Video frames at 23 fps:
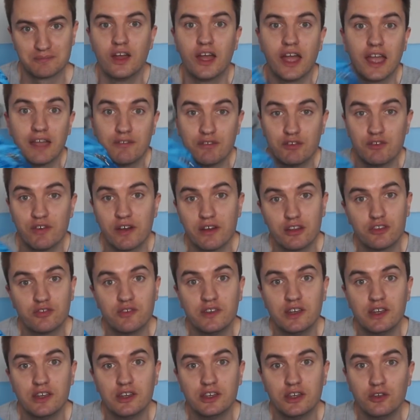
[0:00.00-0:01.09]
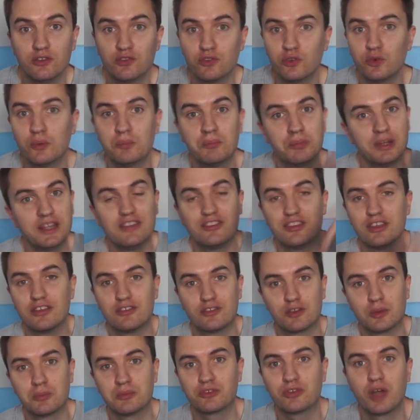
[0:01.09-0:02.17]
If you found this video useful, please hit
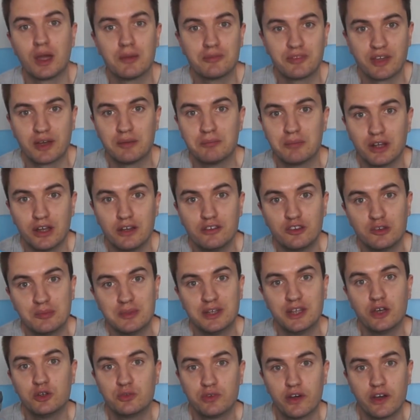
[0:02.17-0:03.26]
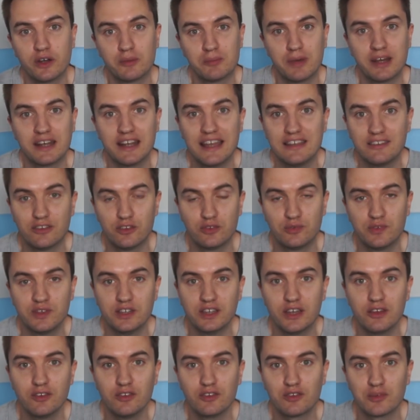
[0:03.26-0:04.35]
subscribe down below to be notified of my latest
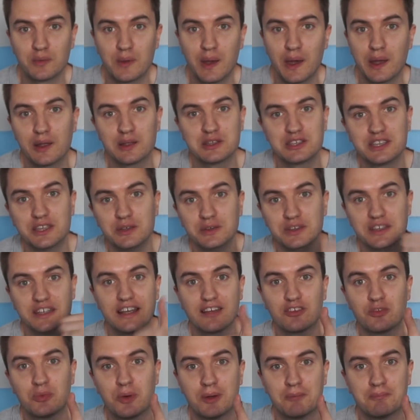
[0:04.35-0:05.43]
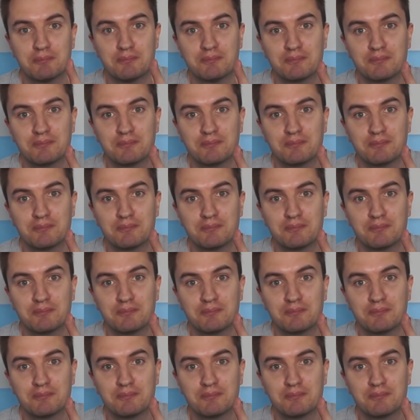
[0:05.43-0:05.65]
videos, and I'll see you in the next one.